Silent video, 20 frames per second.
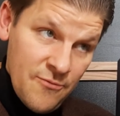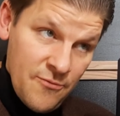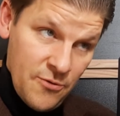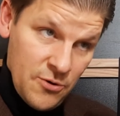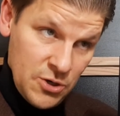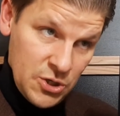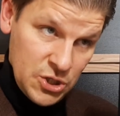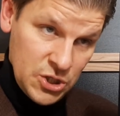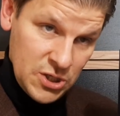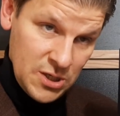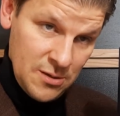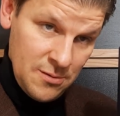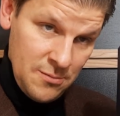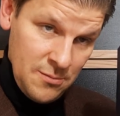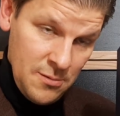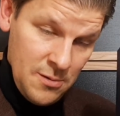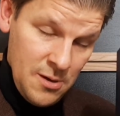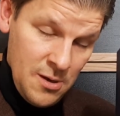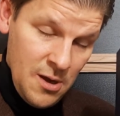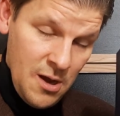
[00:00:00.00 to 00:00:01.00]
version
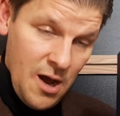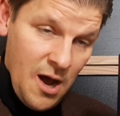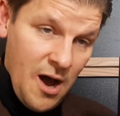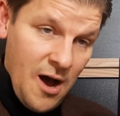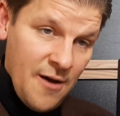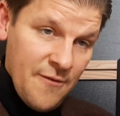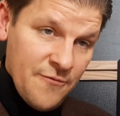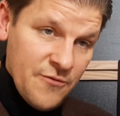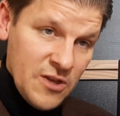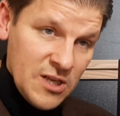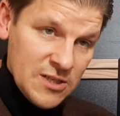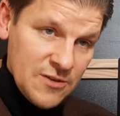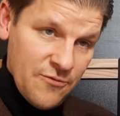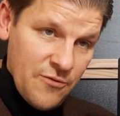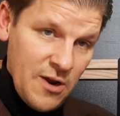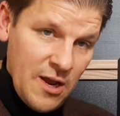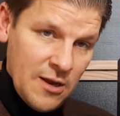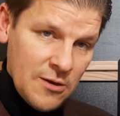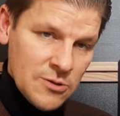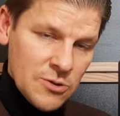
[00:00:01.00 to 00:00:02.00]
of this
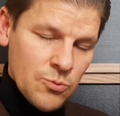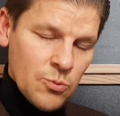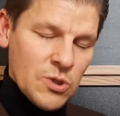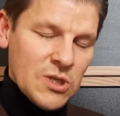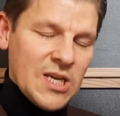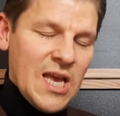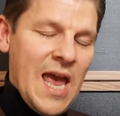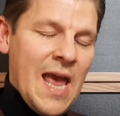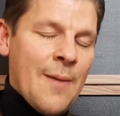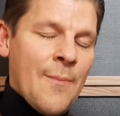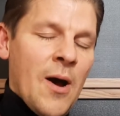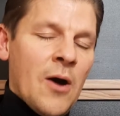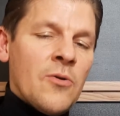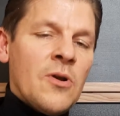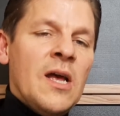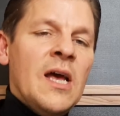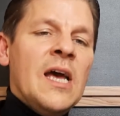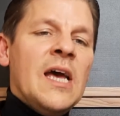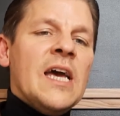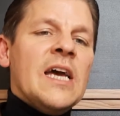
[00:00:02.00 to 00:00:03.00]
fragrance which came
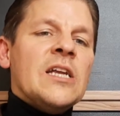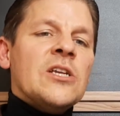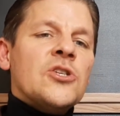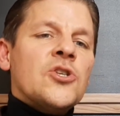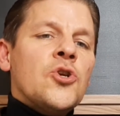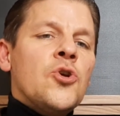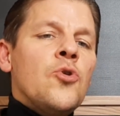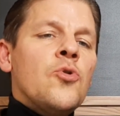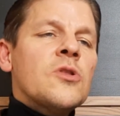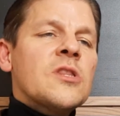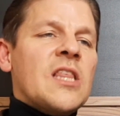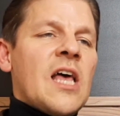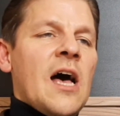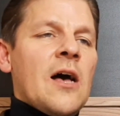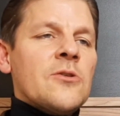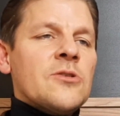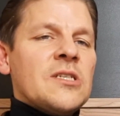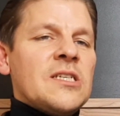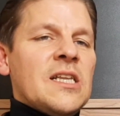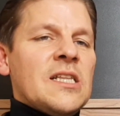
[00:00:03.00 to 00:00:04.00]
out in
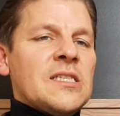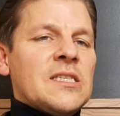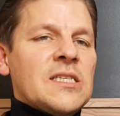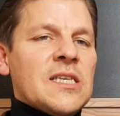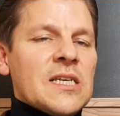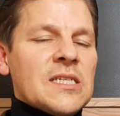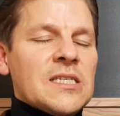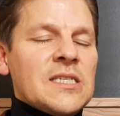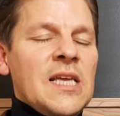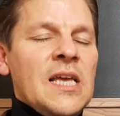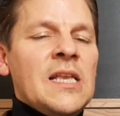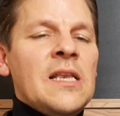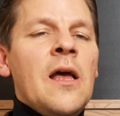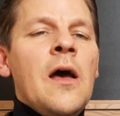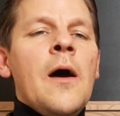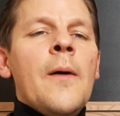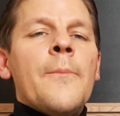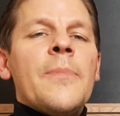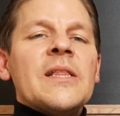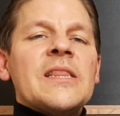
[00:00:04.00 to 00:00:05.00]
2016,
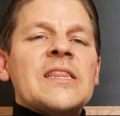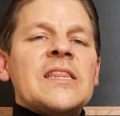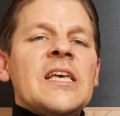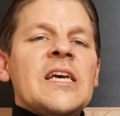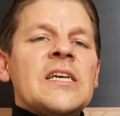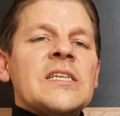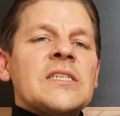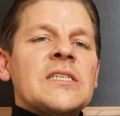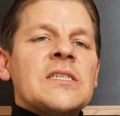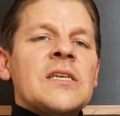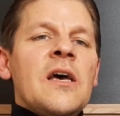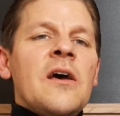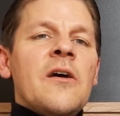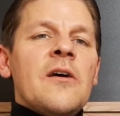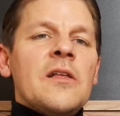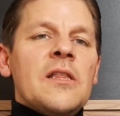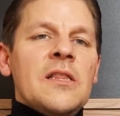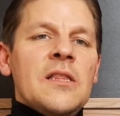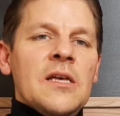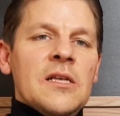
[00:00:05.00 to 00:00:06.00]
but
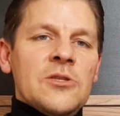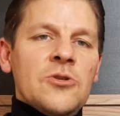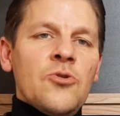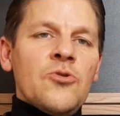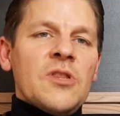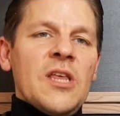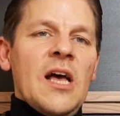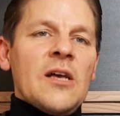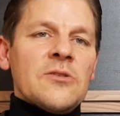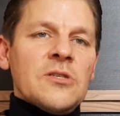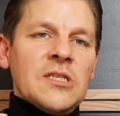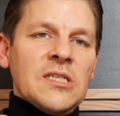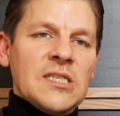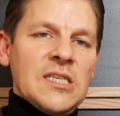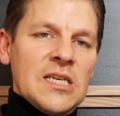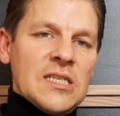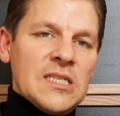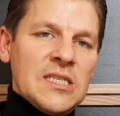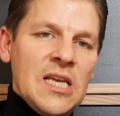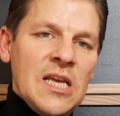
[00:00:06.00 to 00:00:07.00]
the
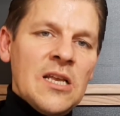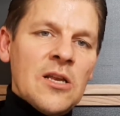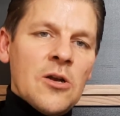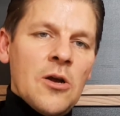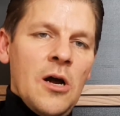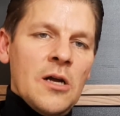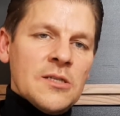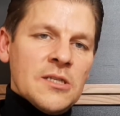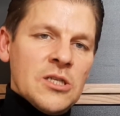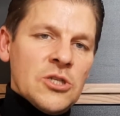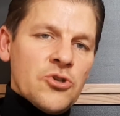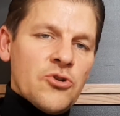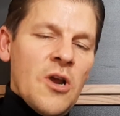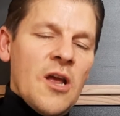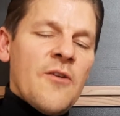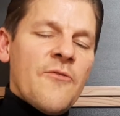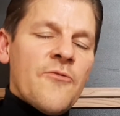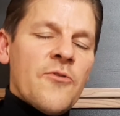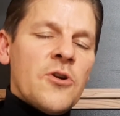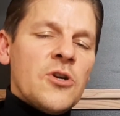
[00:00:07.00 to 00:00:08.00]
2016
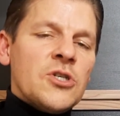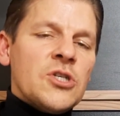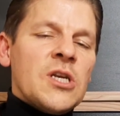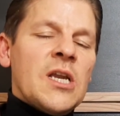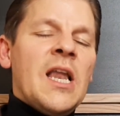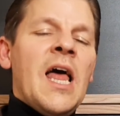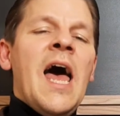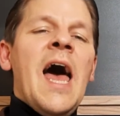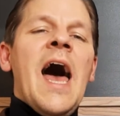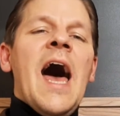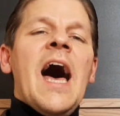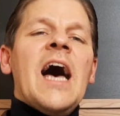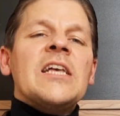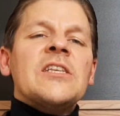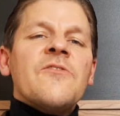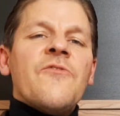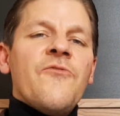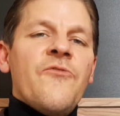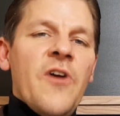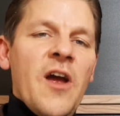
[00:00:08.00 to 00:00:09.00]
concentrate version
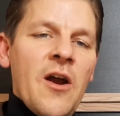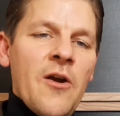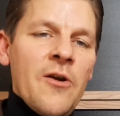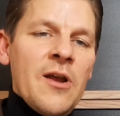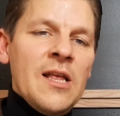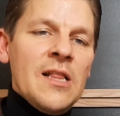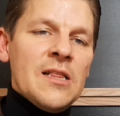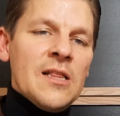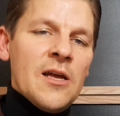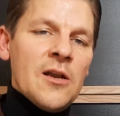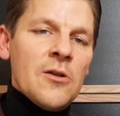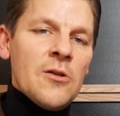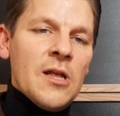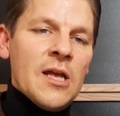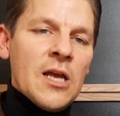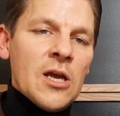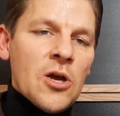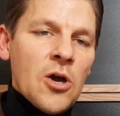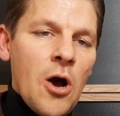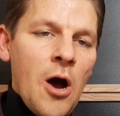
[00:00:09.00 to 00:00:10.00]
has very little
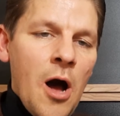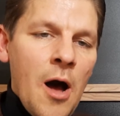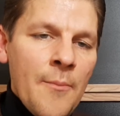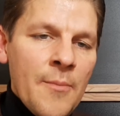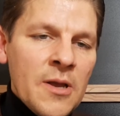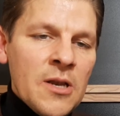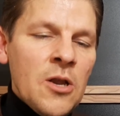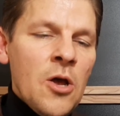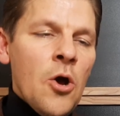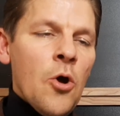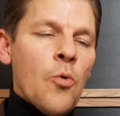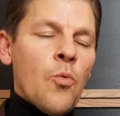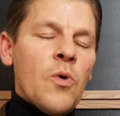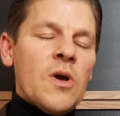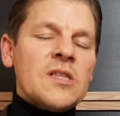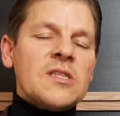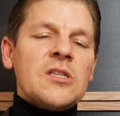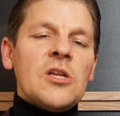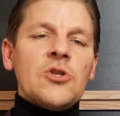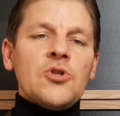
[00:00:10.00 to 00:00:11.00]
in common
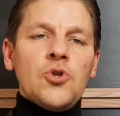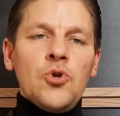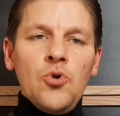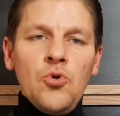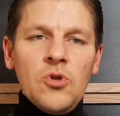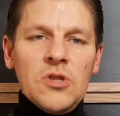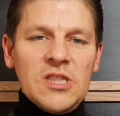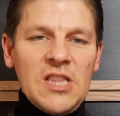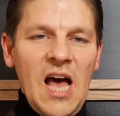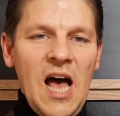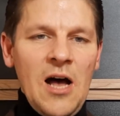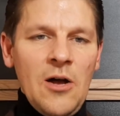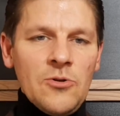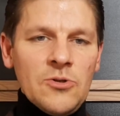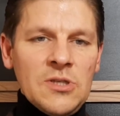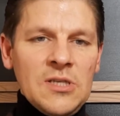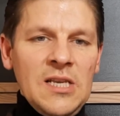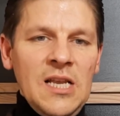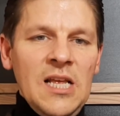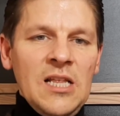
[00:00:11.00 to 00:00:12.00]
with the
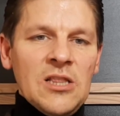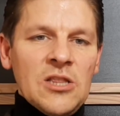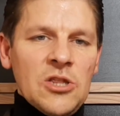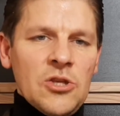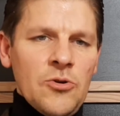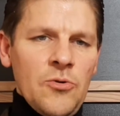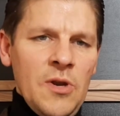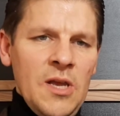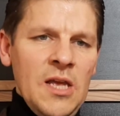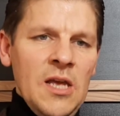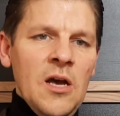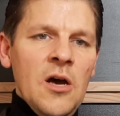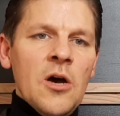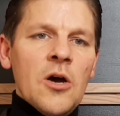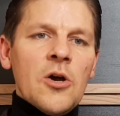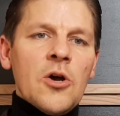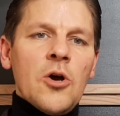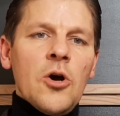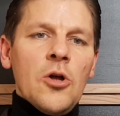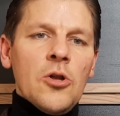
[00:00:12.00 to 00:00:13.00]
2003
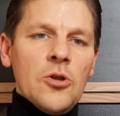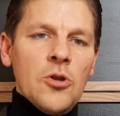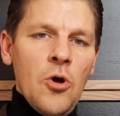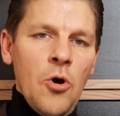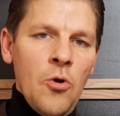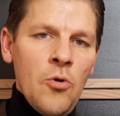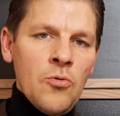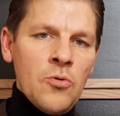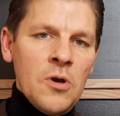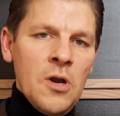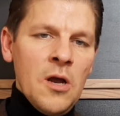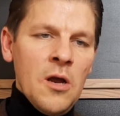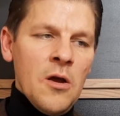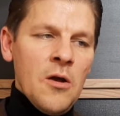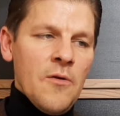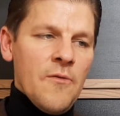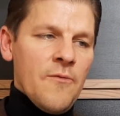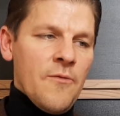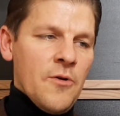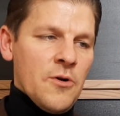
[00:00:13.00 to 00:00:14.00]
cologne
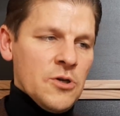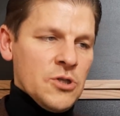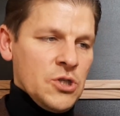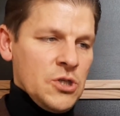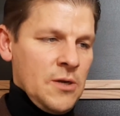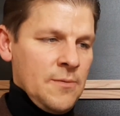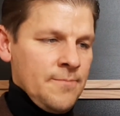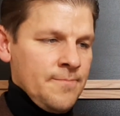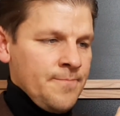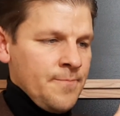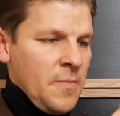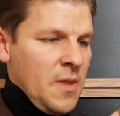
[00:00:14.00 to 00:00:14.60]
version.